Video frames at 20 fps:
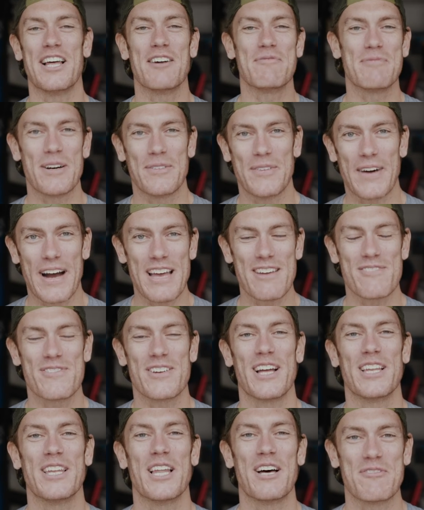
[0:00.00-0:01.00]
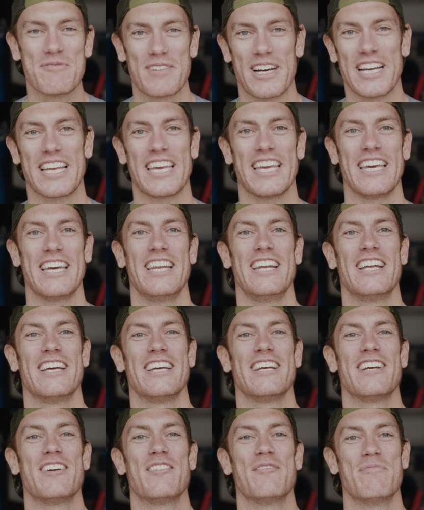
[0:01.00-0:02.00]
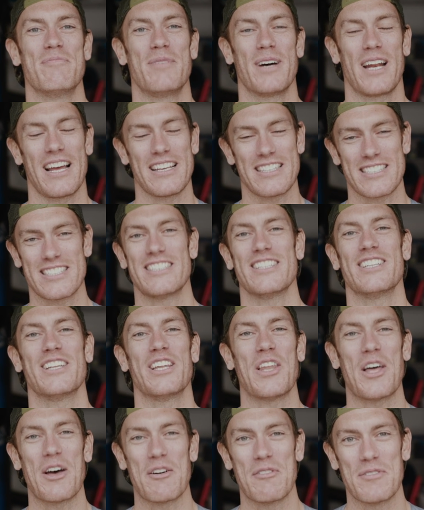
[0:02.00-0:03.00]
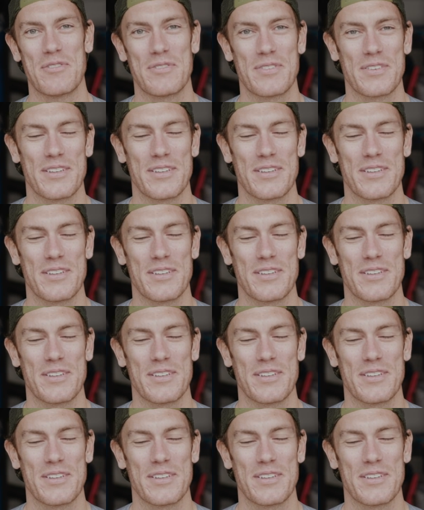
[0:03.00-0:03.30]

love my wife and I love my kid, but I still love